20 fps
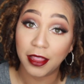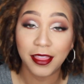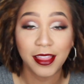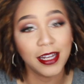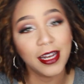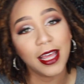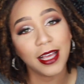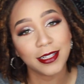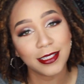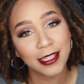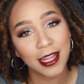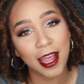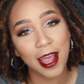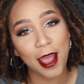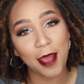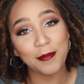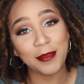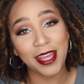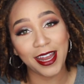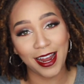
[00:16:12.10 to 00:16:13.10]
the next
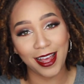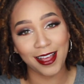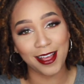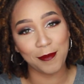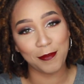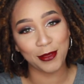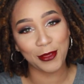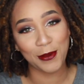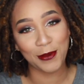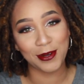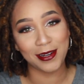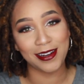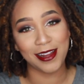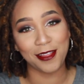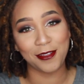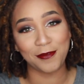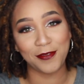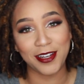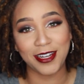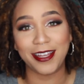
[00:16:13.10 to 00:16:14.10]
time that I upload
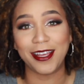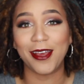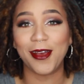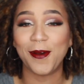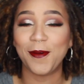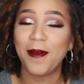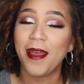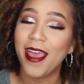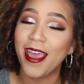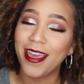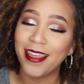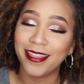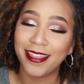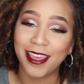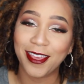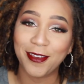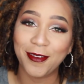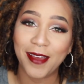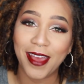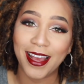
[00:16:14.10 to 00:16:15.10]
another video.
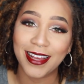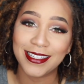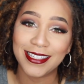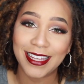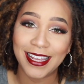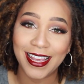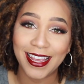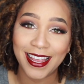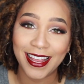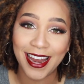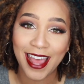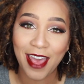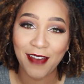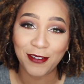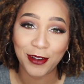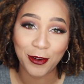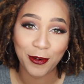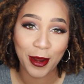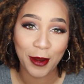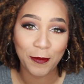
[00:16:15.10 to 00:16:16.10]
Thank you guys again.
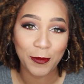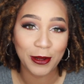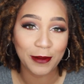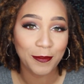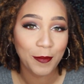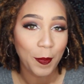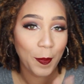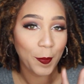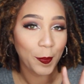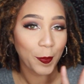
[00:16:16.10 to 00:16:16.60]
Have a great one.